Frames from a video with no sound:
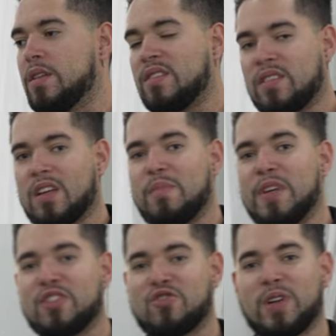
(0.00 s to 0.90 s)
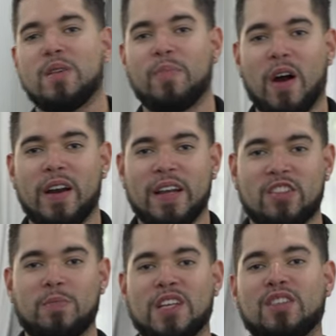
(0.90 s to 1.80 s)
This is gonna be the tricky part,
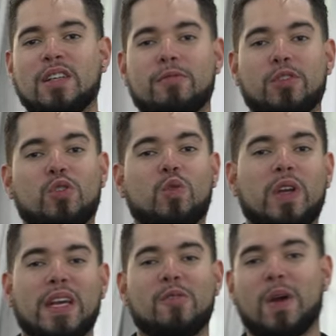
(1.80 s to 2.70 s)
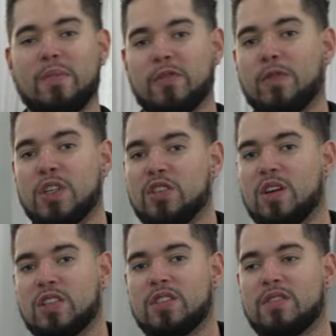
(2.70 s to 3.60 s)
especially if you're doing it right before
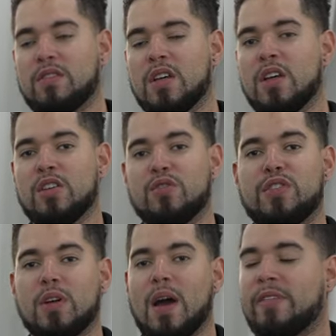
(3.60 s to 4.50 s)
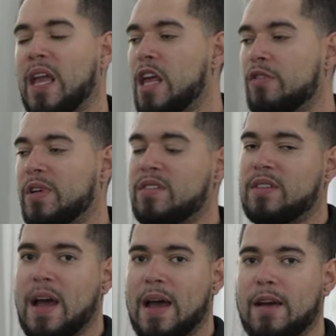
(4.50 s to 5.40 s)
introductions. You still have catering
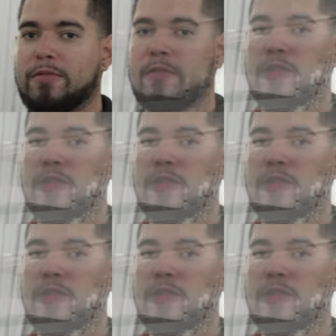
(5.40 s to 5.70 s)
staff